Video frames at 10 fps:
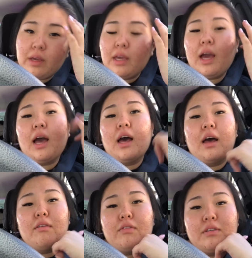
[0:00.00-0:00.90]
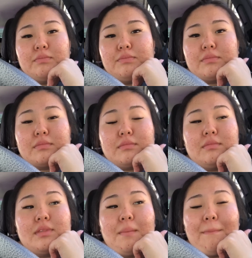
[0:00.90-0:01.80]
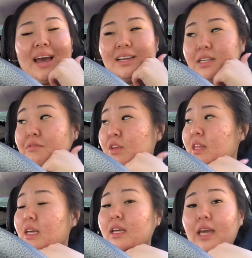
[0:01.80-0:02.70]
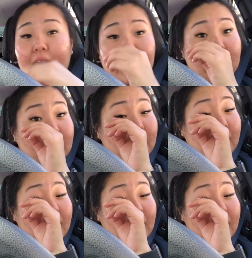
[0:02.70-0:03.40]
We have packed everything and